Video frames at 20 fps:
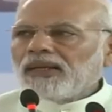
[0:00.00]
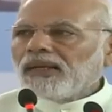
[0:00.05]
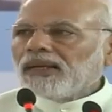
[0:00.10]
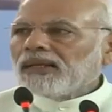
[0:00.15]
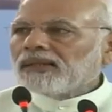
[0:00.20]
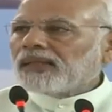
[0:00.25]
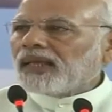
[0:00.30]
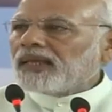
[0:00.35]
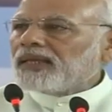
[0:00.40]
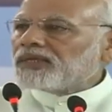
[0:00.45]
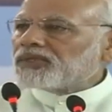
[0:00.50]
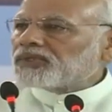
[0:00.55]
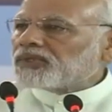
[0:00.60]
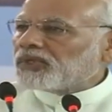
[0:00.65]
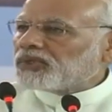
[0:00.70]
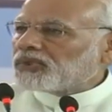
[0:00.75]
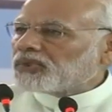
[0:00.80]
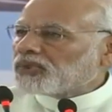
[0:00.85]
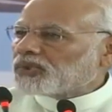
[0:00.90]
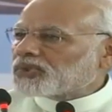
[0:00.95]
The
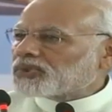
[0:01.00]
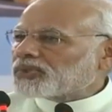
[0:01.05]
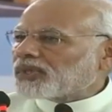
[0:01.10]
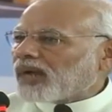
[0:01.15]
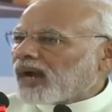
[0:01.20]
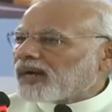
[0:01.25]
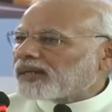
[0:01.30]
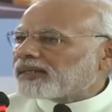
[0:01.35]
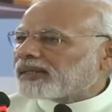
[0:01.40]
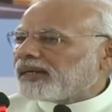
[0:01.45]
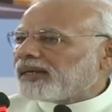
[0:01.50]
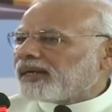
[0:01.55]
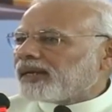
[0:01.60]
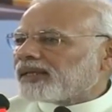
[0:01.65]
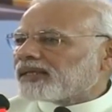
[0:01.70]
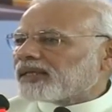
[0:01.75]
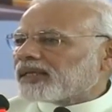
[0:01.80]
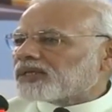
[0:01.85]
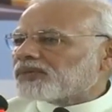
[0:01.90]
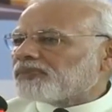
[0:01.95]
institute started
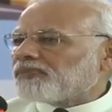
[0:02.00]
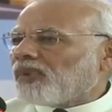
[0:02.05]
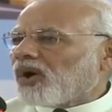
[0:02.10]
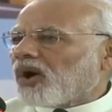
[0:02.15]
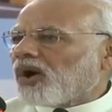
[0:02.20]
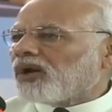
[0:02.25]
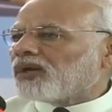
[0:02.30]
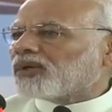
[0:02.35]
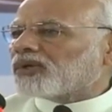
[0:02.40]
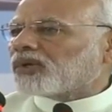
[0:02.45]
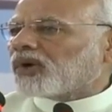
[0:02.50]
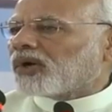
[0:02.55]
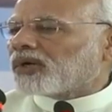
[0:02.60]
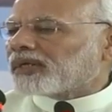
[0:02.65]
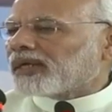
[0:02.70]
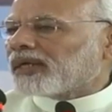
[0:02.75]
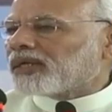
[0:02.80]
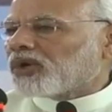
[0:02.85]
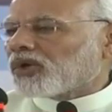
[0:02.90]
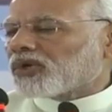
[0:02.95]
as a small
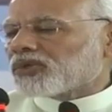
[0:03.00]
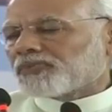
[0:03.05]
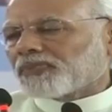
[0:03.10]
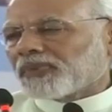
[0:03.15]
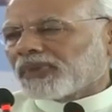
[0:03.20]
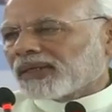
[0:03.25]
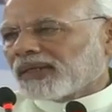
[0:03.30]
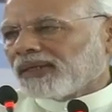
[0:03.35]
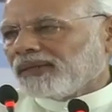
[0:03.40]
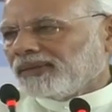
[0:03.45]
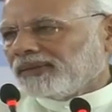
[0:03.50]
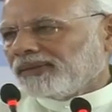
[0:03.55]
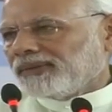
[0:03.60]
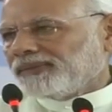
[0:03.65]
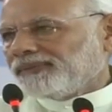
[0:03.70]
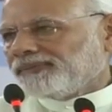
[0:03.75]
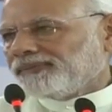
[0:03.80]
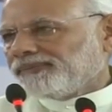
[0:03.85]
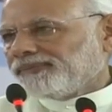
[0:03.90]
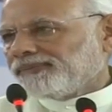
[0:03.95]
cottage hospital.
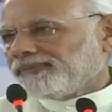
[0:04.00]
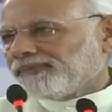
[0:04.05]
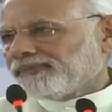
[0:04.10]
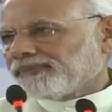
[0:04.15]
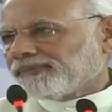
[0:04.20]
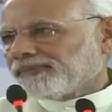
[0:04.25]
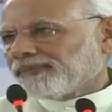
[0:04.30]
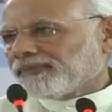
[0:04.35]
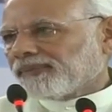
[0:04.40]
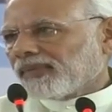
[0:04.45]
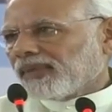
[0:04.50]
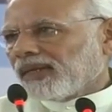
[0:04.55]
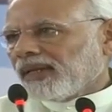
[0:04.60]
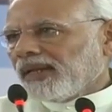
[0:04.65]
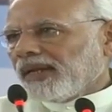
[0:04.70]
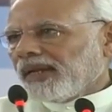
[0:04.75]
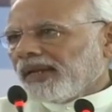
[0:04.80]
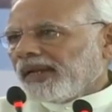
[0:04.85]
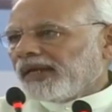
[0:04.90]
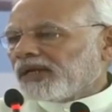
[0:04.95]

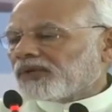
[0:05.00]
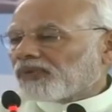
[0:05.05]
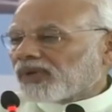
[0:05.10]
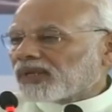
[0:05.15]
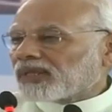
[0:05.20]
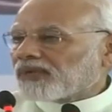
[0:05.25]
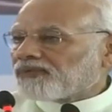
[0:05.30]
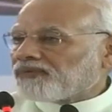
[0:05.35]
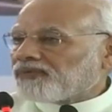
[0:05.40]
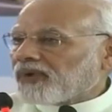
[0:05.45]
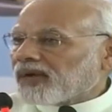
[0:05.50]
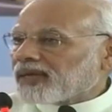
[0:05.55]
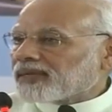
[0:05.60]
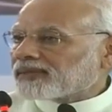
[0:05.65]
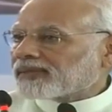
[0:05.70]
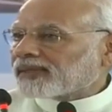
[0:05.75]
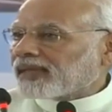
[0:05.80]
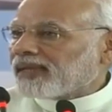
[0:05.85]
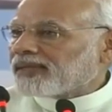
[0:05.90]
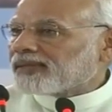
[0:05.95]
It was the
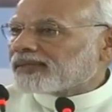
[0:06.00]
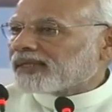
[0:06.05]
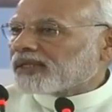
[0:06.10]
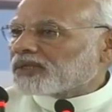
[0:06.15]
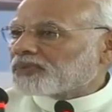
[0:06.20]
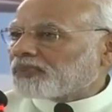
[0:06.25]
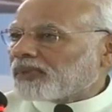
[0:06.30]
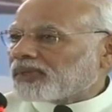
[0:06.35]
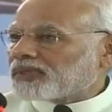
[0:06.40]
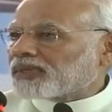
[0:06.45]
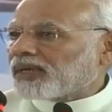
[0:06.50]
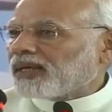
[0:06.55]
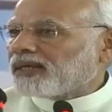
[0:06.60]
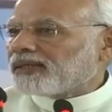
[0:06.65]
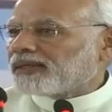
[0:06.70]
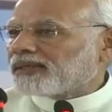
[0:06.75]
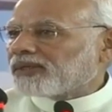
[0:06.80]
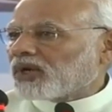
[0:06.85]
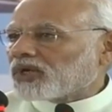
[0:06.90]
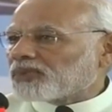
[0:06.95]
first cancer
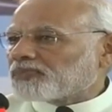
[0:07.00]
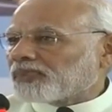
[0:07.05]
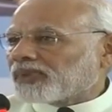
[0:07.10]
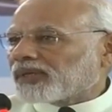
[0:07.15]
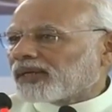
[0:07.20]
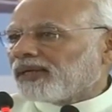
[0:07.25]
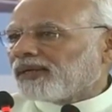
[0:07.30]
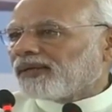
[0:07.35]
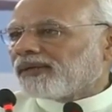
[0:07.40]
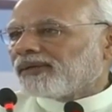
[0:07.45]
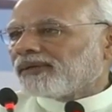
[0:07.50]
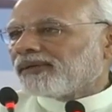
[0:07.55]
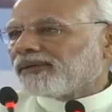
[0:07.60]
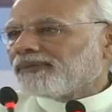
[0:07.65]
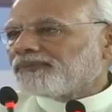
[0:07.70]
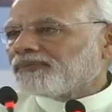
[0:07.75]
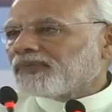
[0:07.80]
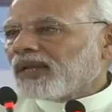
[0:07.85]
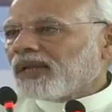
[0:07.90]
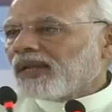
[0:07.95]
specialty hospital
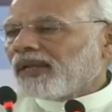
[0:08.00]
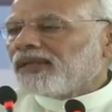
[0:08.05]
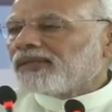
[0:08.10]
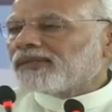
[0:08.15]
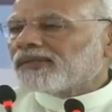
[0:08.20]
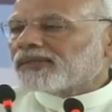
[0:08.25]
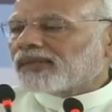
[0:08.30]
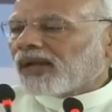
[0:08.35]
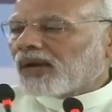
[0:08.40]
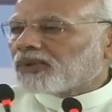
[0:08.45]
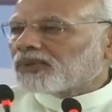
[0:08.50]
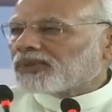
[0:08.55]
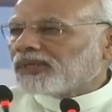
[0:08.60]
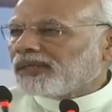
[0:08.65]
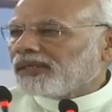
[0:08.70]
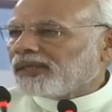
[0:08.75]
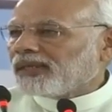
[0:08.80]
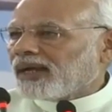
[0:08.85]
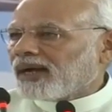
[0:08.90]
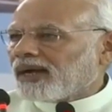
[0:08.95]
in South
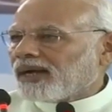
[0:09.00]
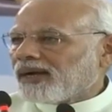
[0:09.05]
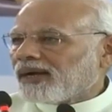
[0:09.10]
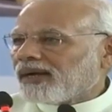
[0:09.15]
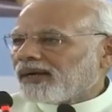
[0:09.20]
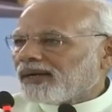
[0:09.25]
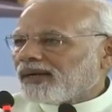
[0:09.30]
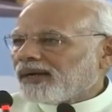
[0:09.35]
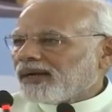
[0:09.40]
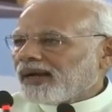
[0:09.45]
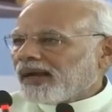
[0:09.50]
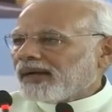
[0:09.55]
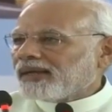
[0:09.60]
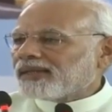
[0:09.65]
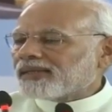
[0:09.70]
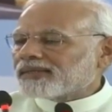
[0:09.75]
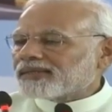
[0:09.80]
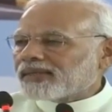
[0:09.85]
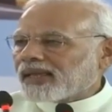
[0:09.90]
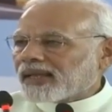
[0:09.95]
India and
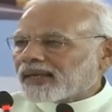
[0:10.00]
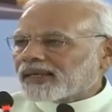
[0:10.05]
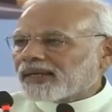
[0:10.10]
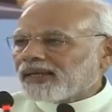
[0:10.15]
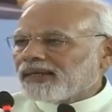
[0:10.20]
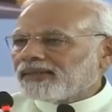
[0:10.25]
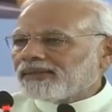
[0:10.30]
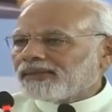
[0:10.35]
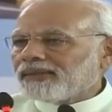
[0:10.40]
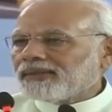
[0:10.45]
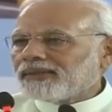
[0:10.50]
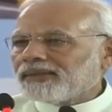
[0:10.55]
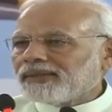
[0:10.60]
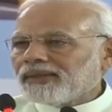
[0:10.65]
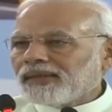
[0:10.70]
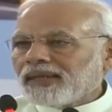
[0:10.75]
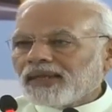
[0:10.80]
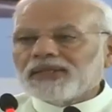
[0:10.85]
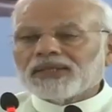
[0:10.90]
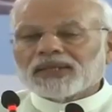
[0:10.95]
the second
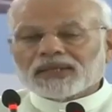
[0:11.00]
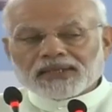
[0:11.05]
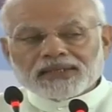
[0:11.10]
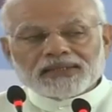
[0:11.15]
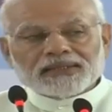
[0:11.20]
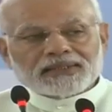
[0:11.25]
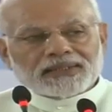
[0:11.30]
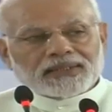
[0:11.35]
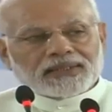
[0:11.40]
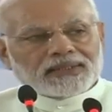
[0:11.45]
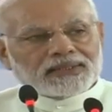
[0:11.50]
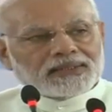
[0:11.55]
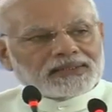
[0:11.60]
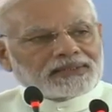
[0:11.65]
in the country.